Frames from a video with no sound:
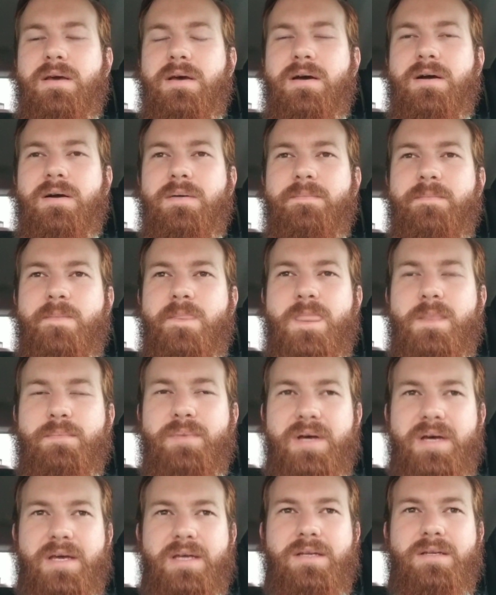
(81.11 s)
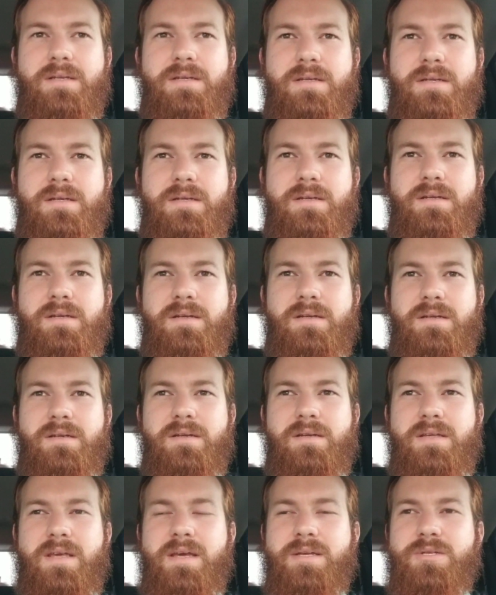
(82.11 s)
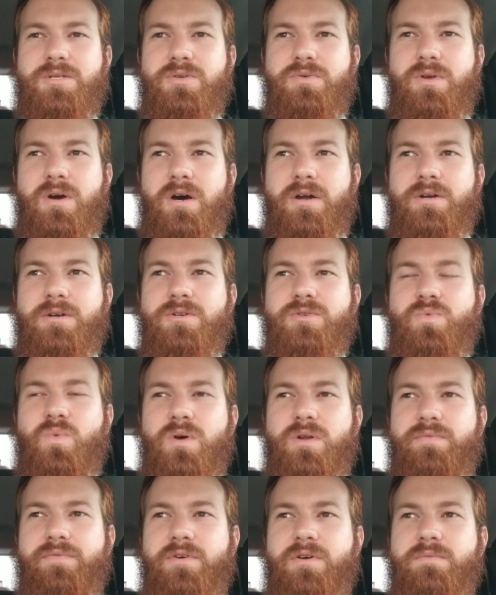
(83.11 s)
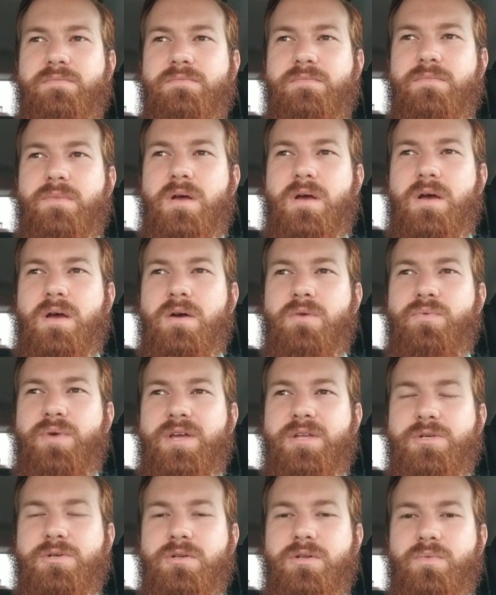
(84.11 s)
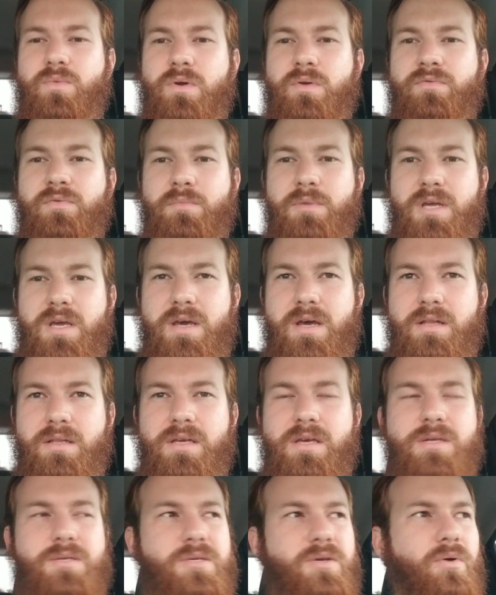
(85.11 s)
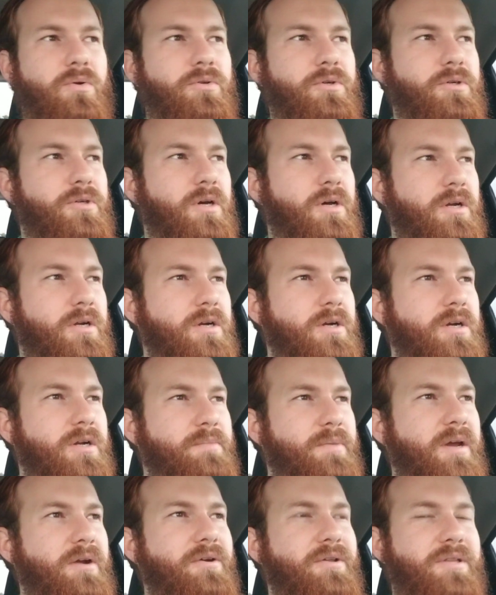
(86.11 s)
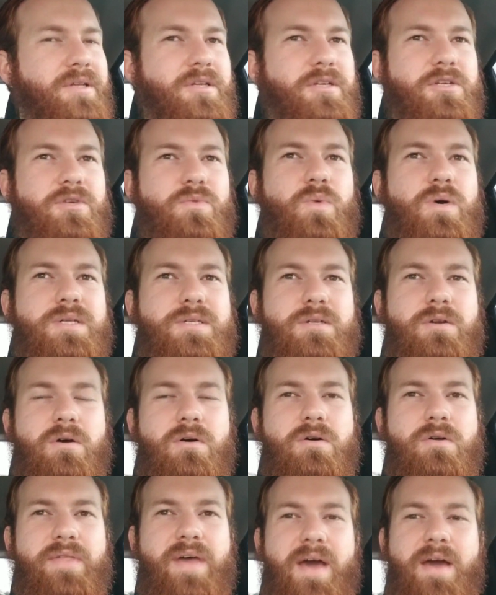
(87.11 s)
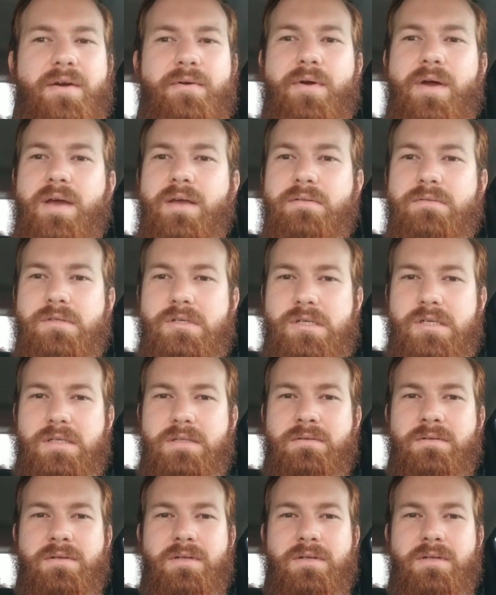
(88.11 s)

Um, but he has two daughters, one of them uh, Rachel and one of them Leah. Leah's the older daughter, and apparently she wasn't all that great looking,